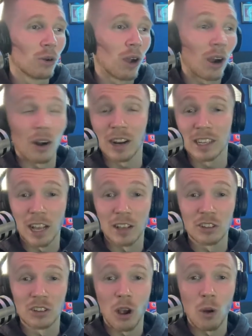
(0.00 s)
All right,
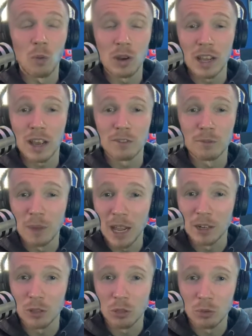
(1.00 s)
guys, so we have
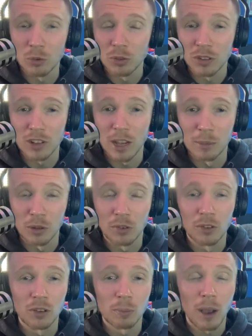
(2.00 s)
made it through the segments for
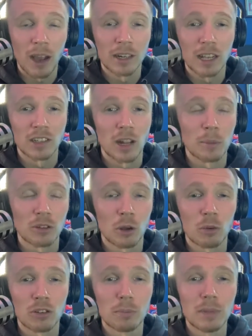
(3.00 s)
this podcast episode,
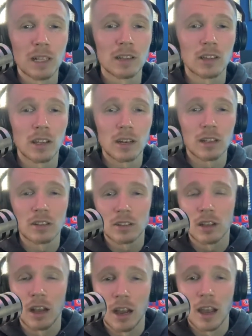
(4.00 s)
which means it is
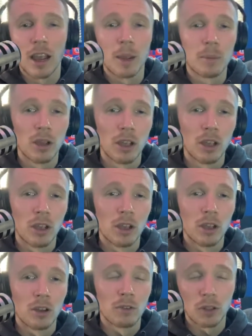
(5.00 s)
time
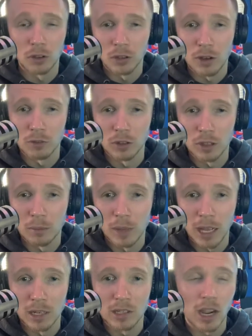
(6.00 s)
for the lovely
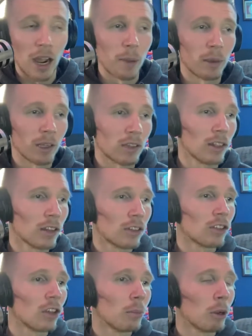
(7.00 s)
main topics. This
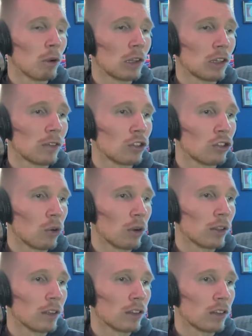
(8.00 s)
is going to be a relatively short
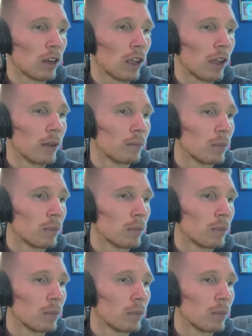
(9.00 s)
list today.